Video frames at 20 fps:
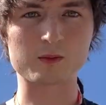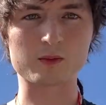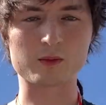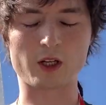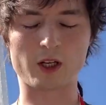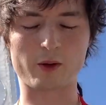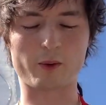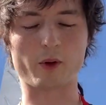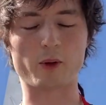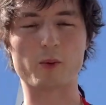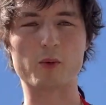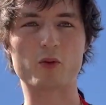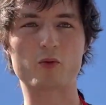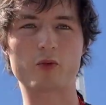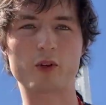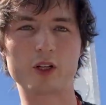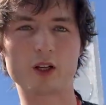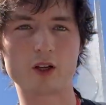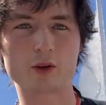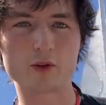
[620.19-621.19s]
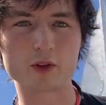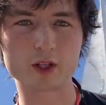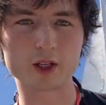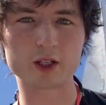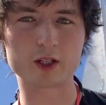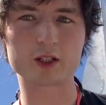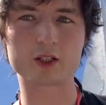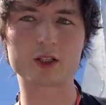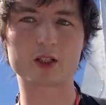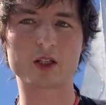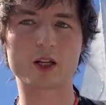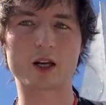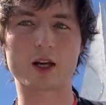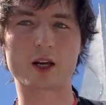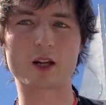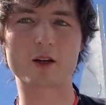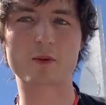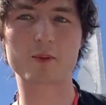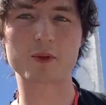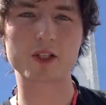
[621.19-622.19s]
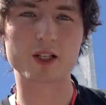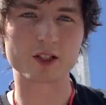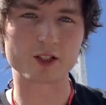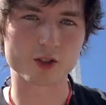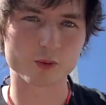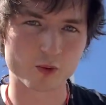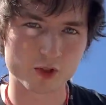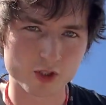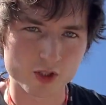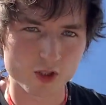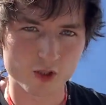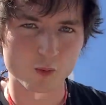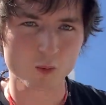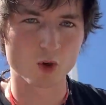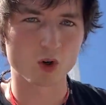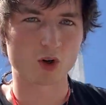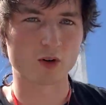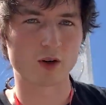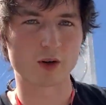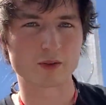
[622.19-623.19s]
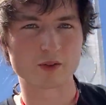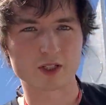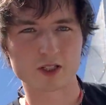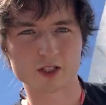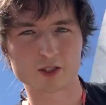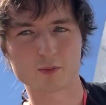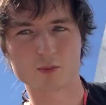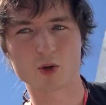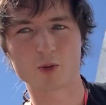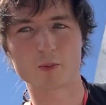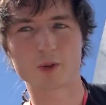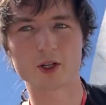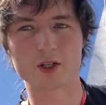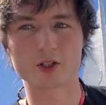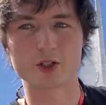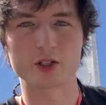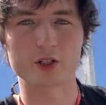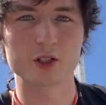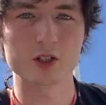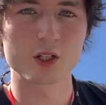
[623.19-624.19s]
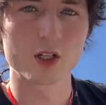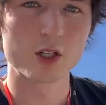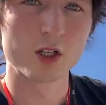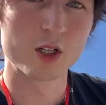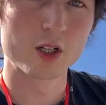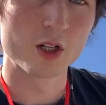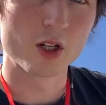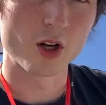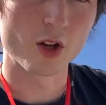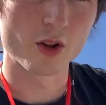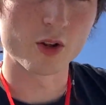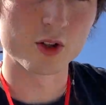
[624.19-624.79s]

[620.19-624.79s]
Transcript: Anyway, we'll reload this and potentially we're just going to walk around and take some more pictures of